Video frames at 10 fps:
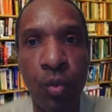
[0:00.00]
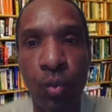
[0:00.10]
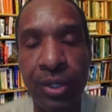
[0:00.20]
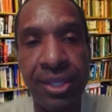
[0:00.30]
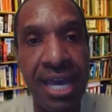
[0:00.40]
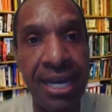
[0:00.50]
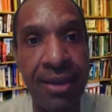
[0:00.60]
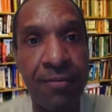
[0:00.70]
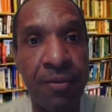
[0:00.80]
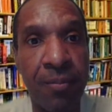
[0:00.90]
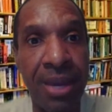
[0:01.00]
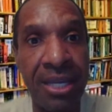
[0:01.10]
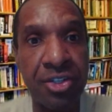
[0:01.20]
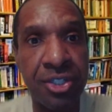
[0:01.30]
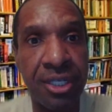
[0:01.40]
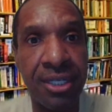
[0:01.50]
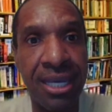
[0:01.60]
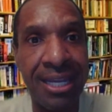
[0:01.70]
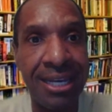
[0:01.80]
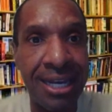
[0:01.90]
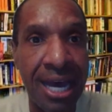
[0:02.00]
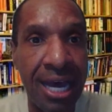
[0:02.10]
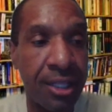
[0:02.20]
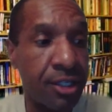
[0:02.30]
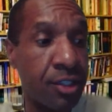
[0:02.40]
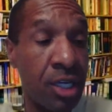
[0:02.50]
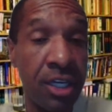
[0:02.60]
with that information and knowledge.